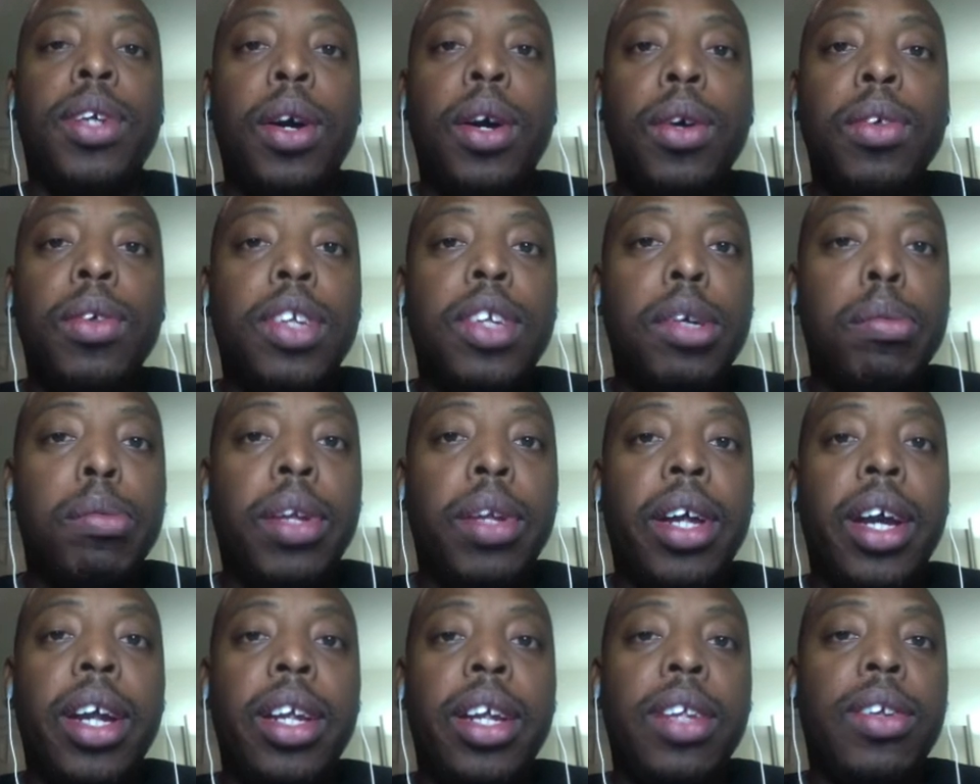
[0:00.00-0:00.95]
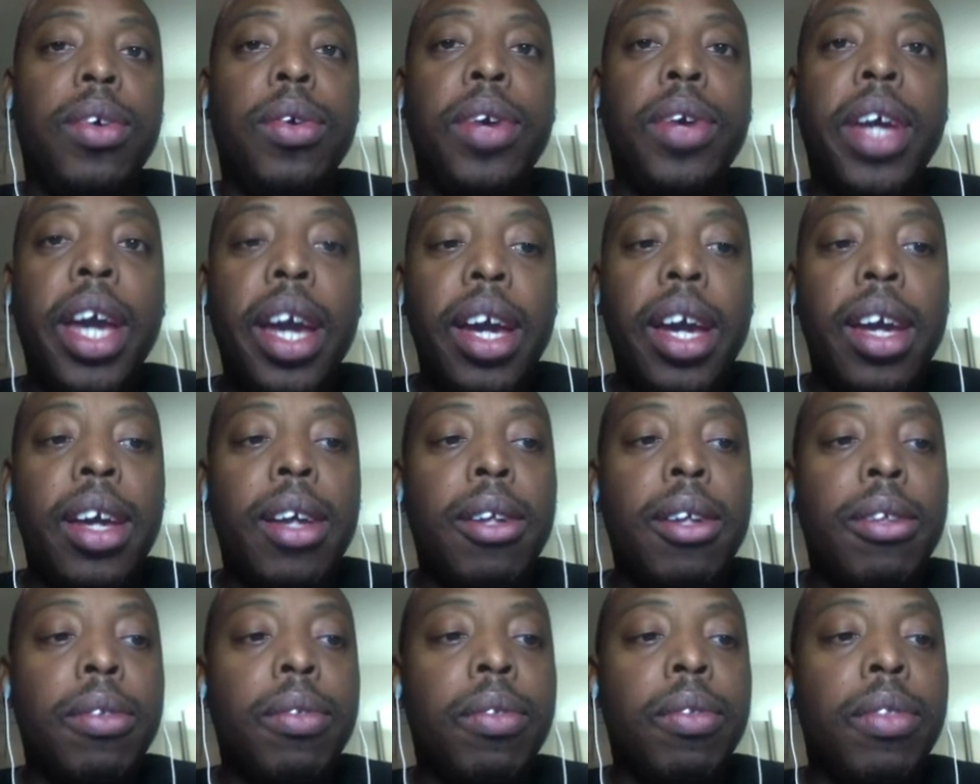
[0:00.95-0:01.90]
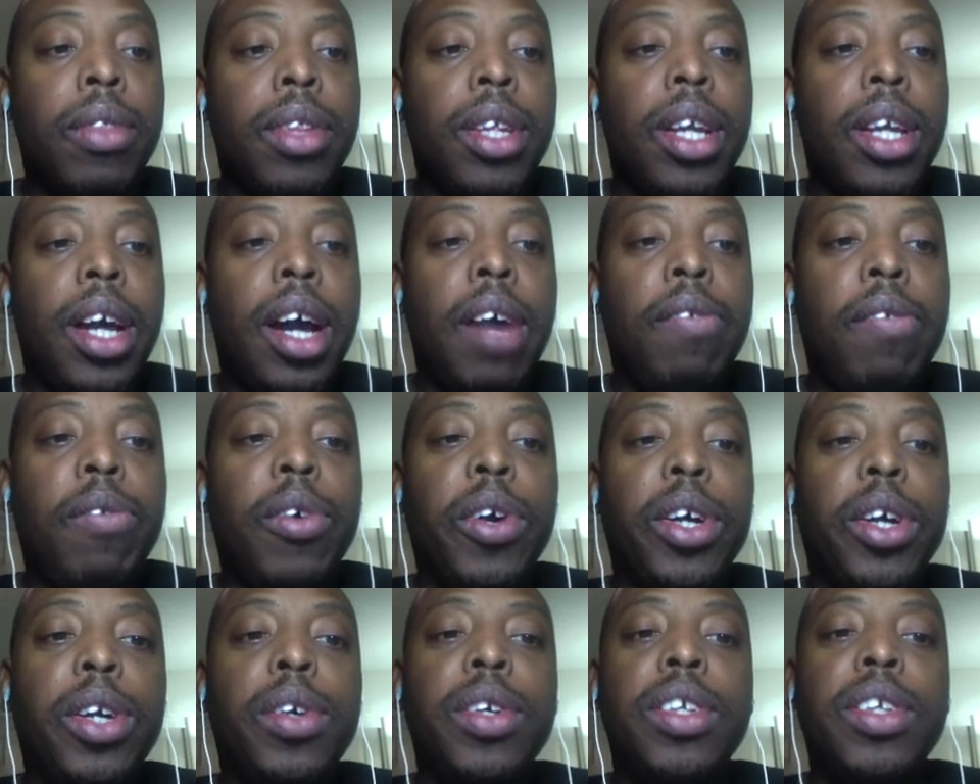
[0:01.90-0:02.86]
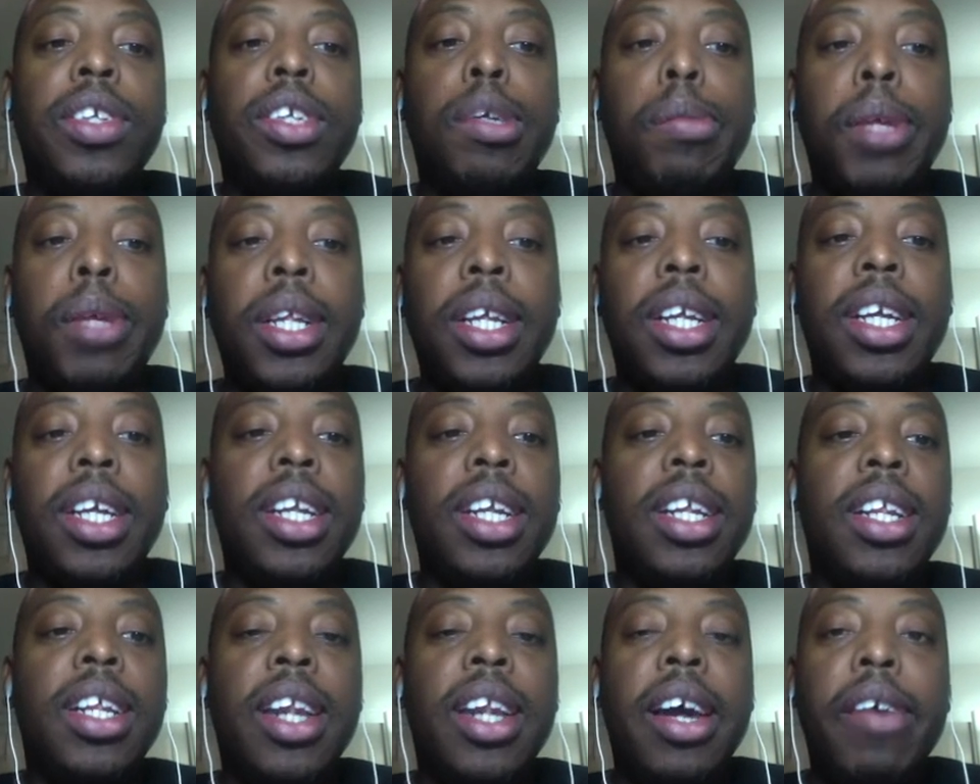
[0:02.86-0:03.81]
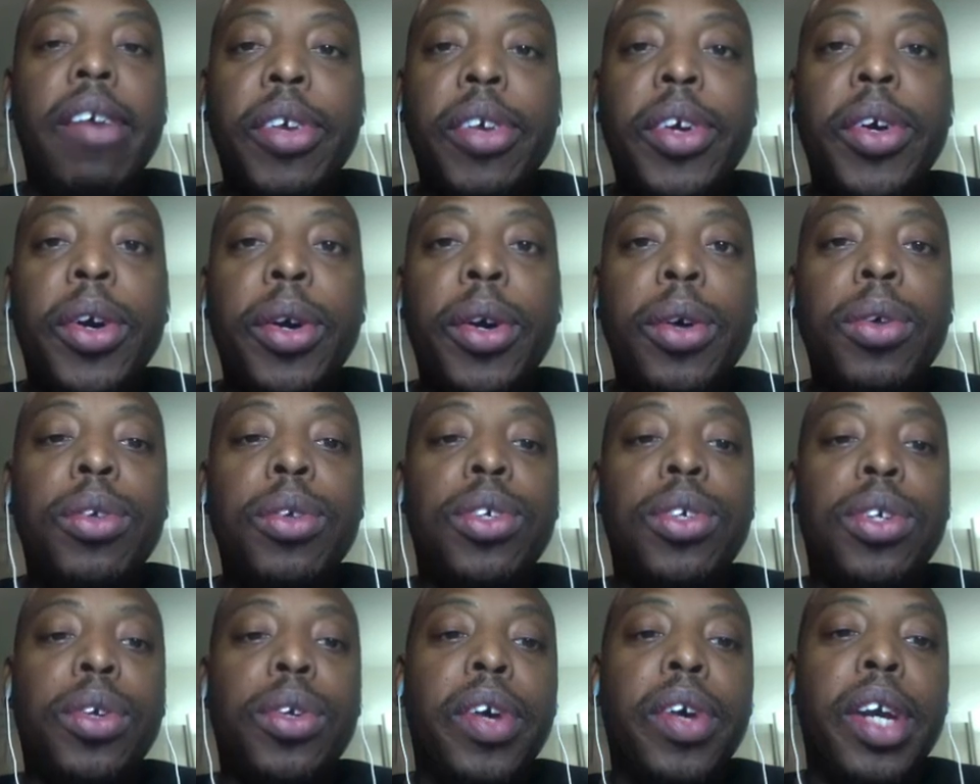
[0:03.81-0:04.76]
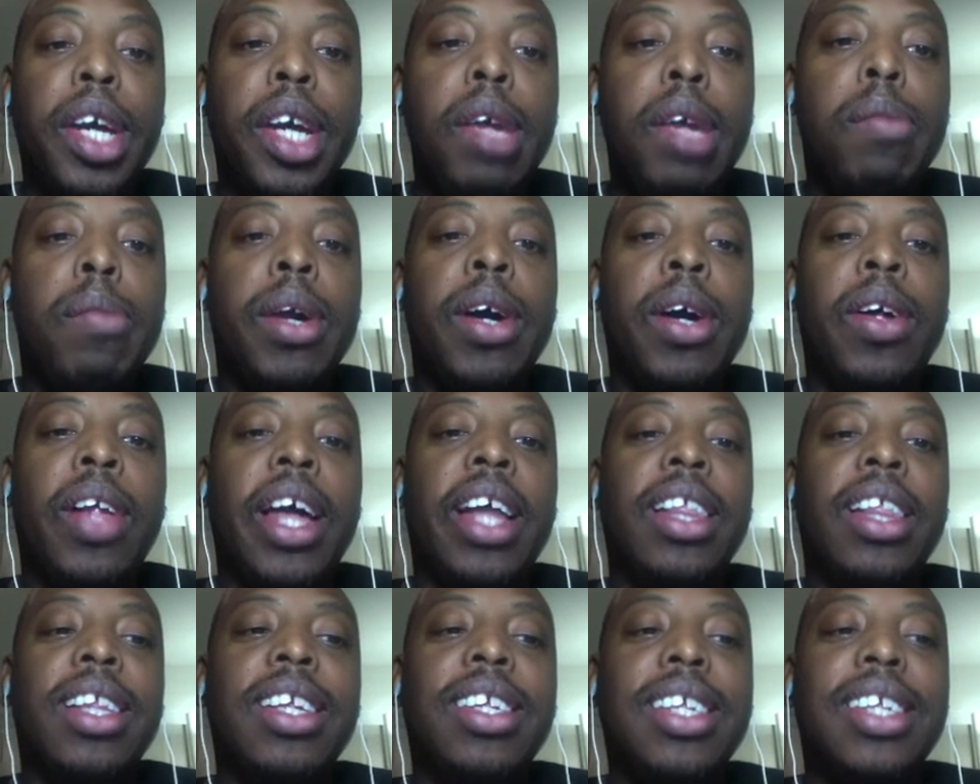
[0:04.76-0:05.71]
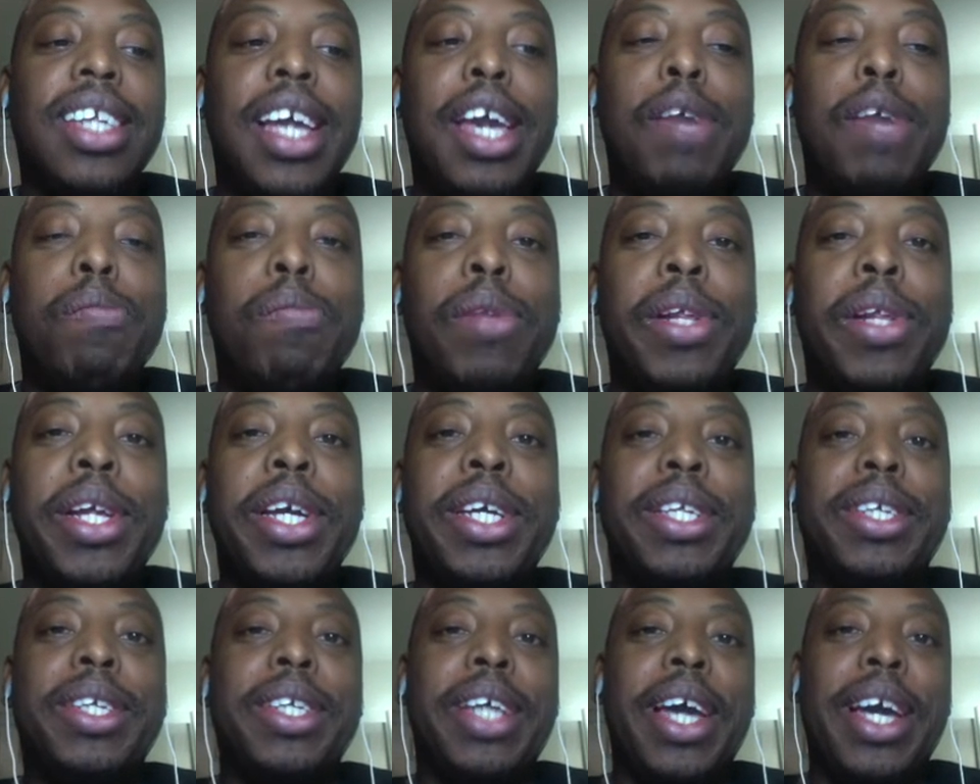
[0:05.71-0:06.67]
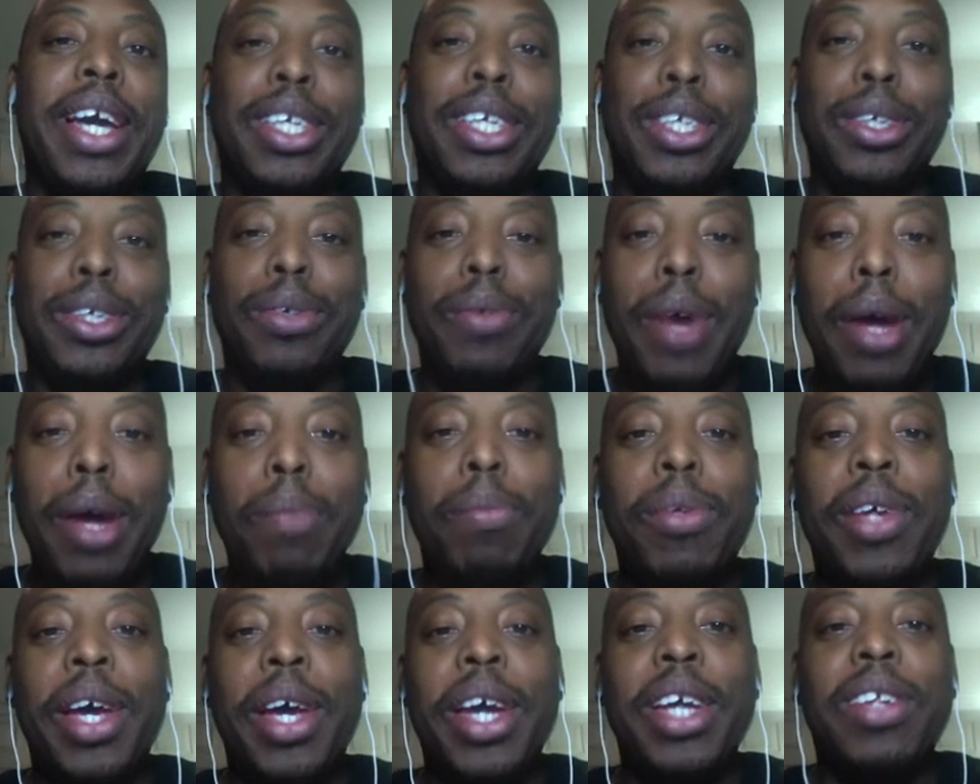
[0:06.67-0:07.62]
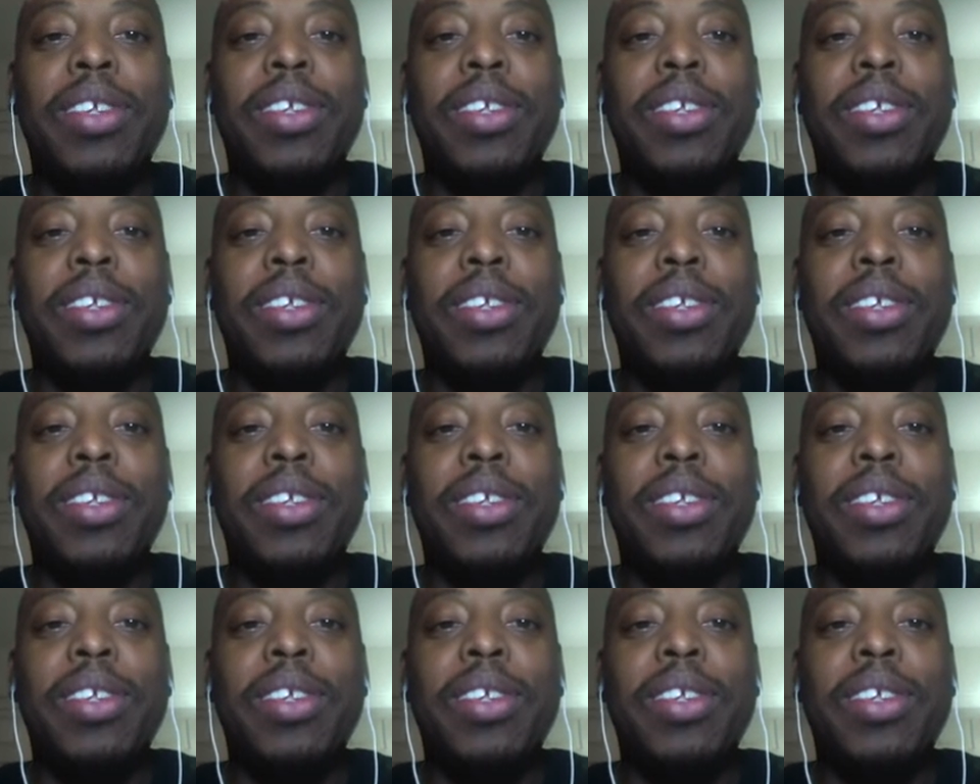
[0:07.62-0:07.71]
hosting plan is okay. For increased stability, never host your email at the same place as your website.